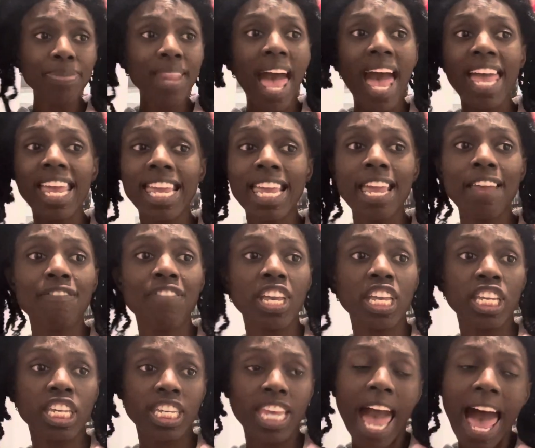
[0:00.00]
not
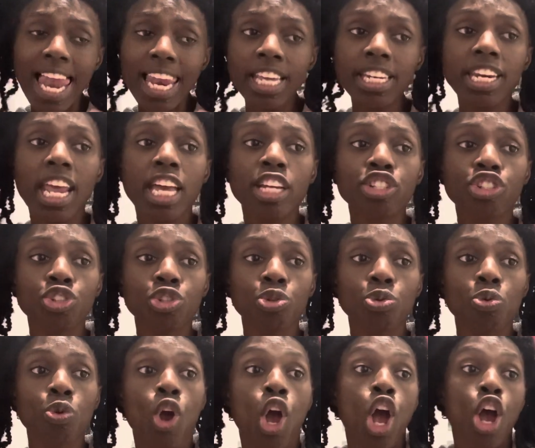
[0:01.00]
even yelling at
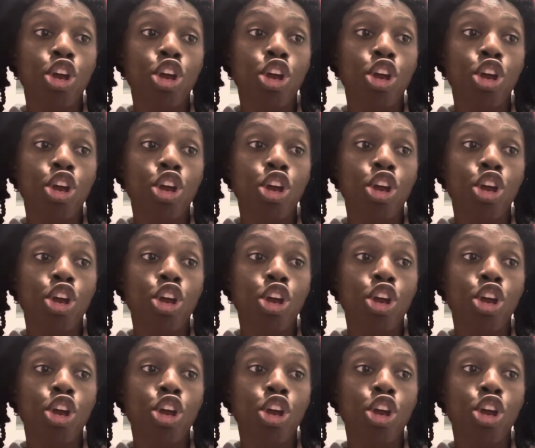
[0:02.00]
you.